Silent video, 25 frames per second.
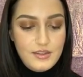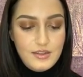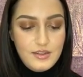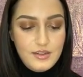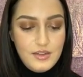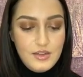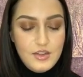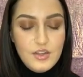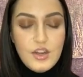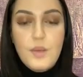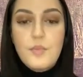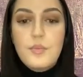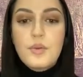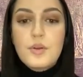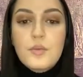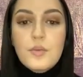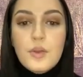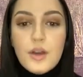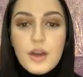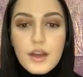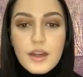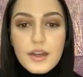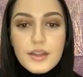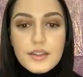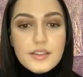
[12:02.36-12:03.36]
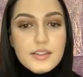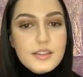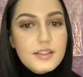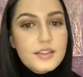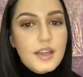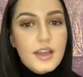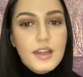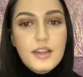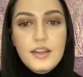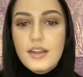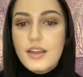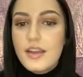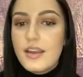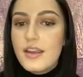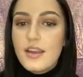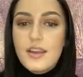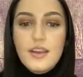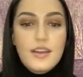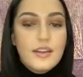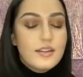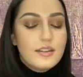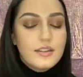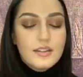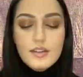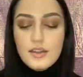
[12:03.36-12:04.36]
#1
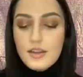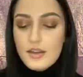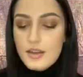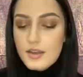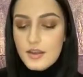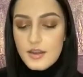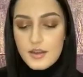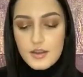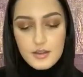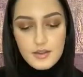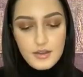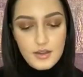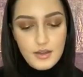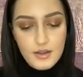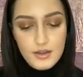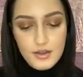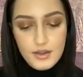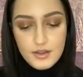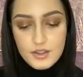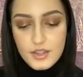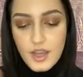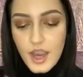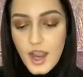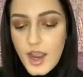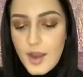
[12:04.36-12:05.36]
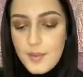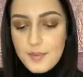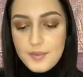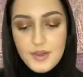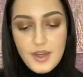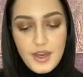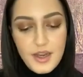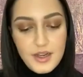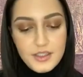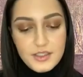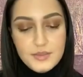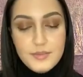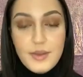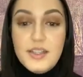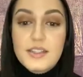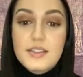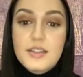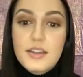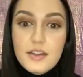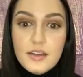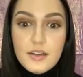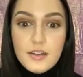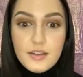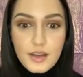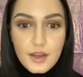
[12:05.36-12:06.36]
selling top-notch
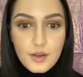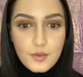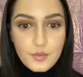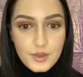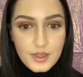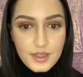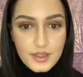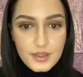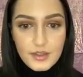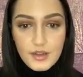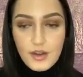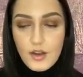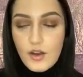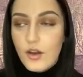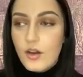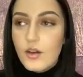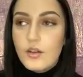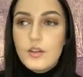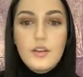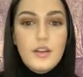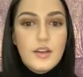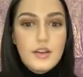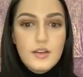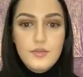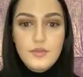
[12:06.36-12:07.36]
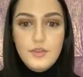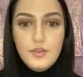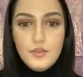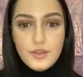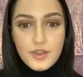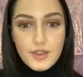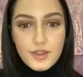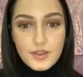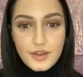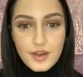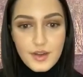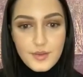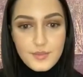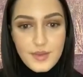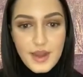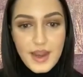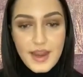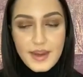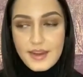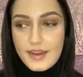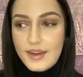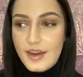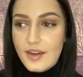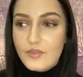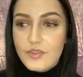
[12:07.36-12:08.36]
mascara that we all love over here at
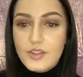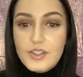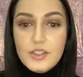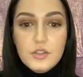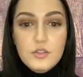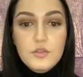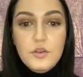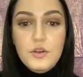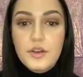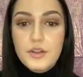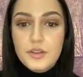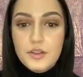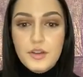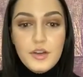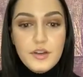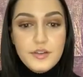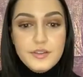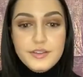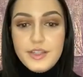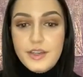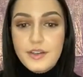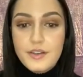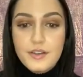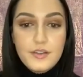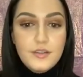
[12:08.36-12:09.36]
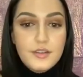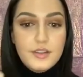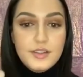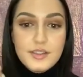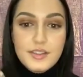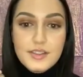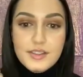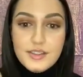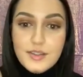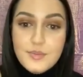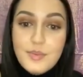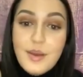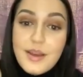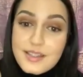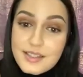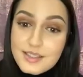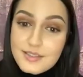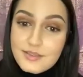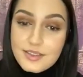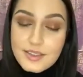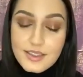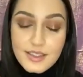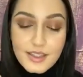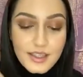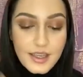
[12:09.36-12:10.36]
MAC. At every store, they'll all tell you this is the best
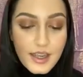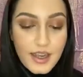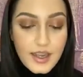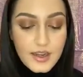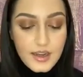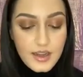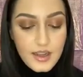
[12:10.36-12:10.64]
one to get.